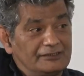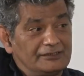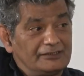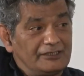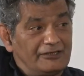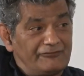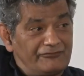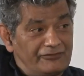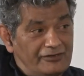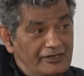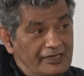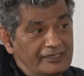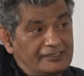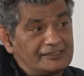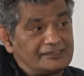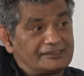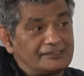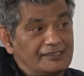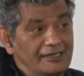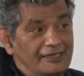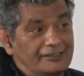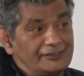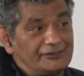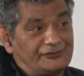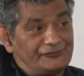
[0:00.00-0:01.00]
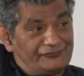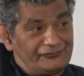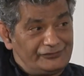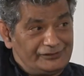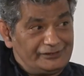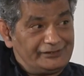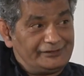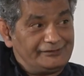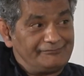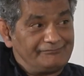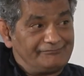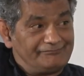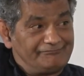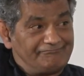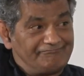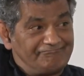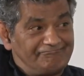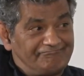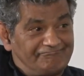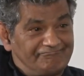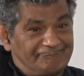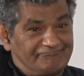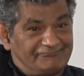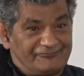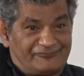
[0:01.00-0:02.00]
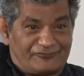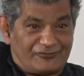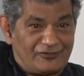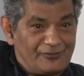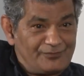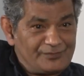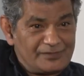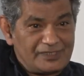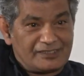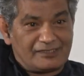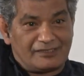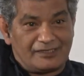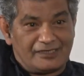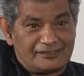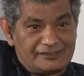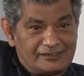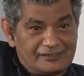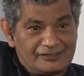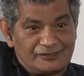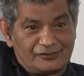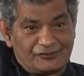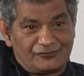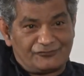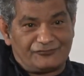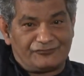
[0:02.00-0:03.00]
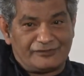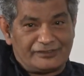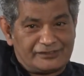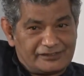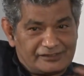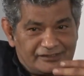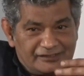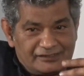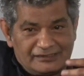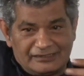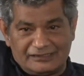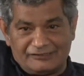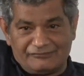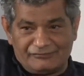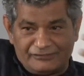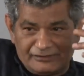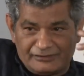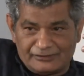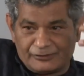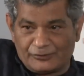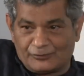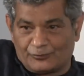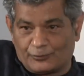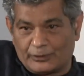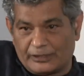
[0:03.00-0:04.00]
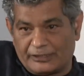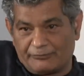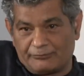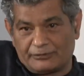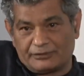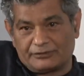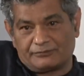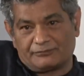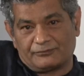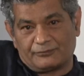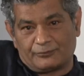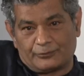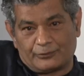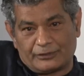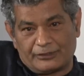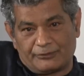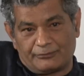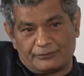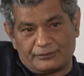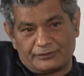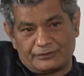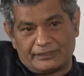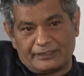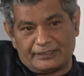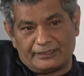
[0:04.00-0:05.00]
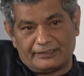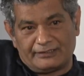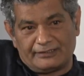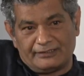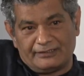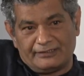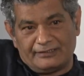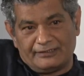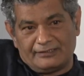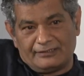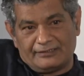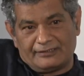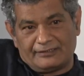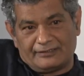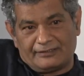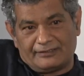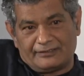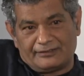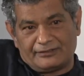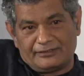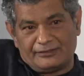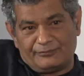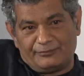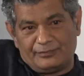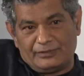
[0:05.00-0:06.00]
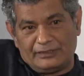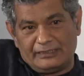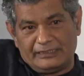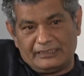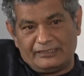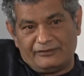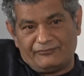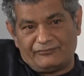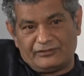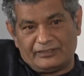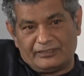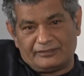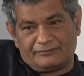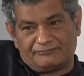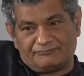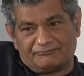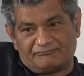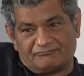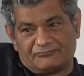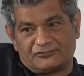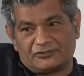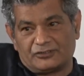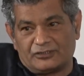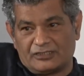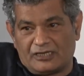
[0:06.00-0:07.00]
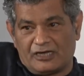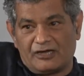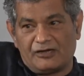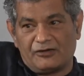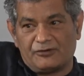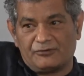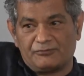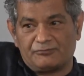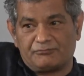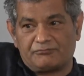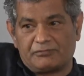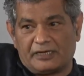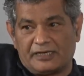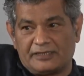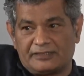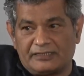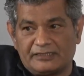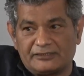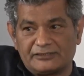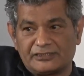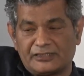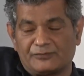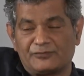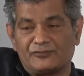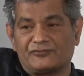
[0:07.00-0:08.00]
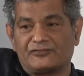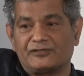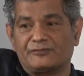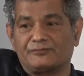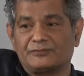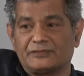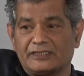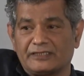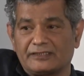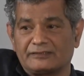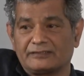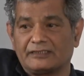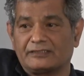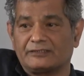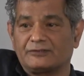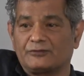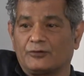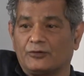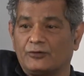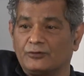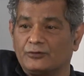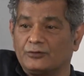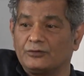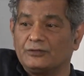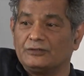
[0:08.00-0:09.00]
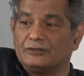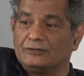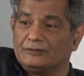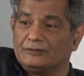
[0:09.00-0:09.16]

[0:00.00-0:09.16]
Afghanistan is free from the clutches of Western evils or whatever they believed in, so now I think some of them think that, oh,